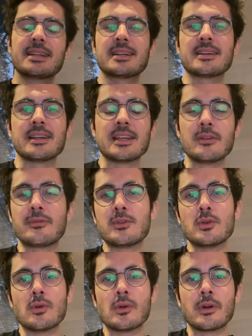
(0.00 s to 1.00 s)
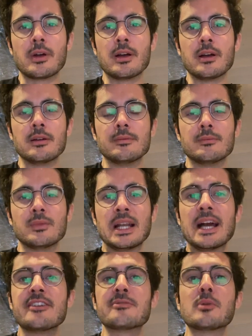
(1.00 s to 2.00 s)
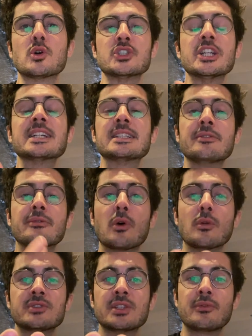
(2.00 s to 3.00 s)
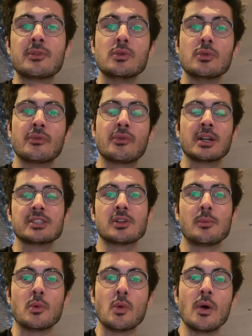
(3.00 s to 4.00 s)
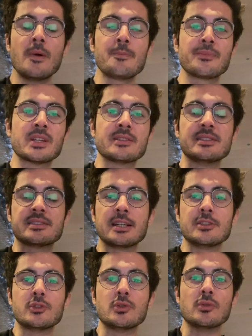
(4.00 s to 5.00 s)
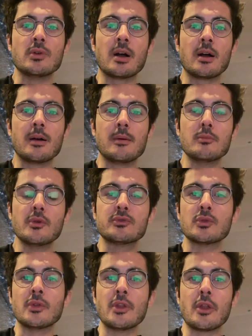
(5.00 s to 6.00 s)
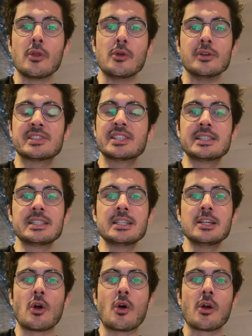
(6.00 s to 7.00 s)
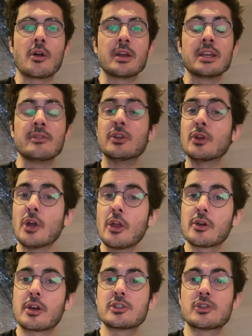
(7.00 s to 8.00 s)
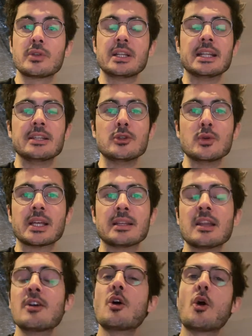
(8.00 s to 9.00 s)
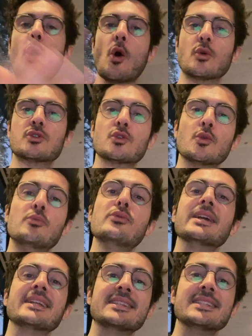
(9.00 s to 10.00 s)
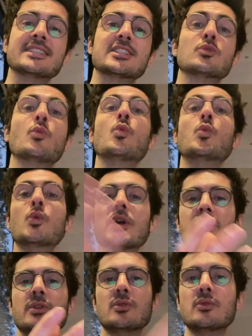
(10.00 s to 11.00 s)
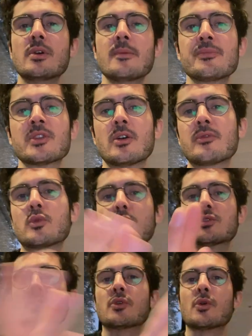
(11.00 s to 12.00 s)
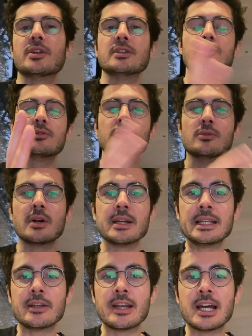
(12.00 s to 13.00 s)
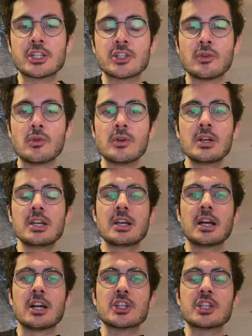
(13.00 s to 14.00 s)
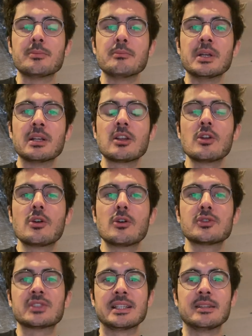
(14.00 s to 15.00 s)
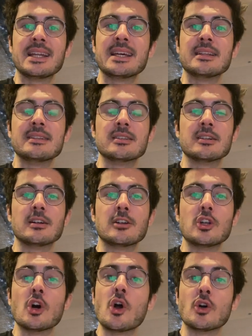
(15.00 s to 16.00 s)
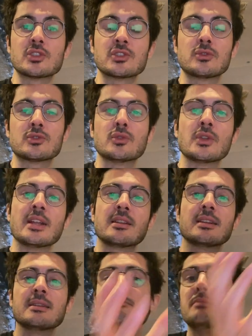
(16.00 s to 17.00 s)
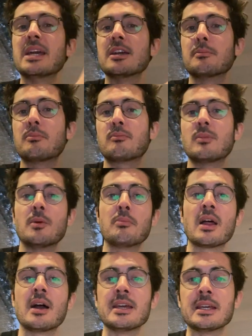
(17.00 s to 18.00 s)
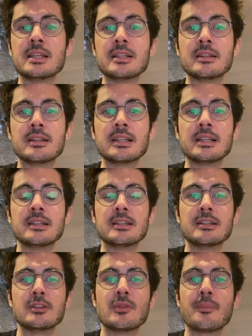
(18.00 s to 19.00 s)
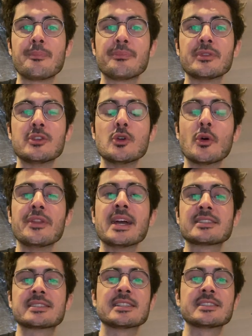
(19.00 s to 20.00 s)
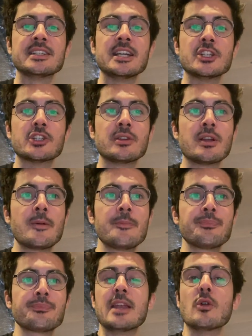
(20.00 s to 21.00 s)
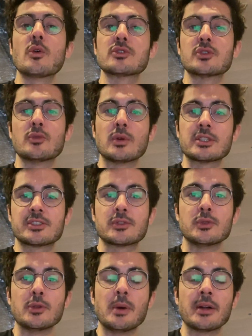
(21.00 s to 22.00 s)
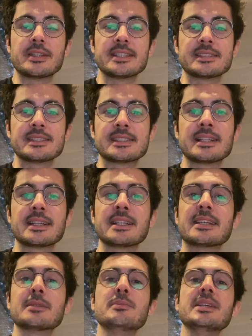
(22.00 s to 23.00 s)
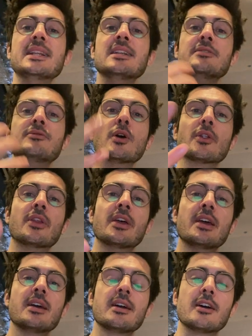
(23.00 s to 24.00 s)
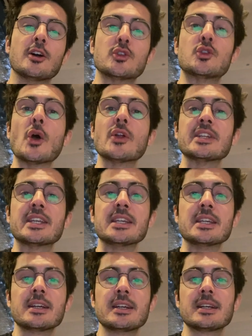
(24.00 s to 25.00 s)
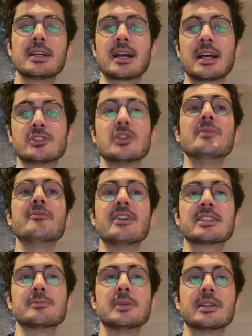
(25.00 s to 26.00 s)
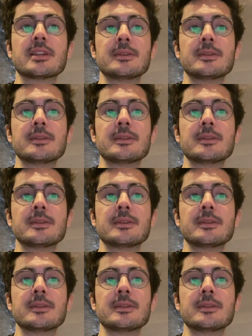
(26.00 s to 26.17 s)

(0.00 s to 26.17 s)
uh, if your um, life project evolves. If you, for example, decide to uh, move to another city or even another country, then you can also bring this with you. Of course, according to uh, international uh, shipment laws and land uh, laws, also that may apply in in your next destination. And also, what's good about this is that it can be delivered uh, turnkey as an investment.